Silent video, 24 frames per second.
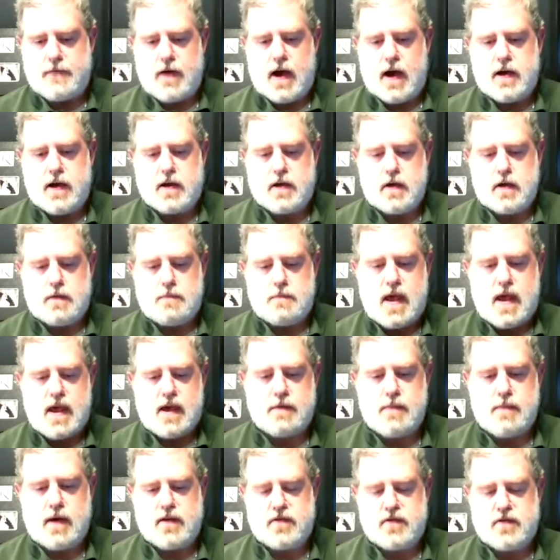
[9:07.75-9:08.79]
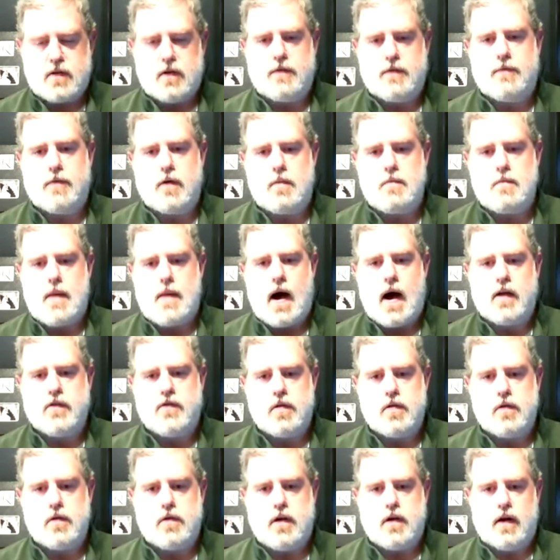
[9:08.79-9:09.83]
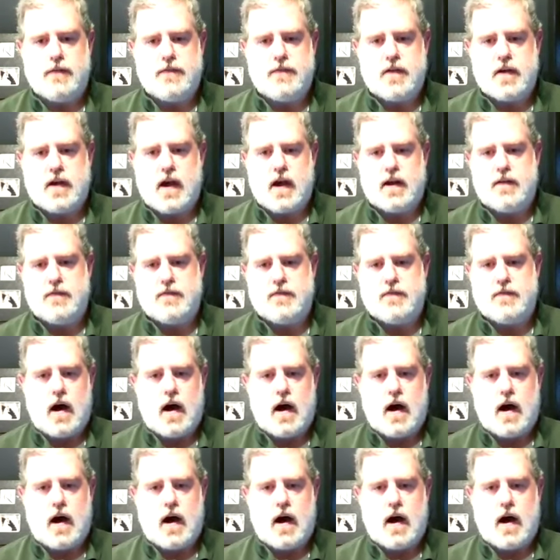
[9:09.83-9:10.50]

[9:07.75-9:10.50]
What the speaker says: I can make my software modular enough to kind of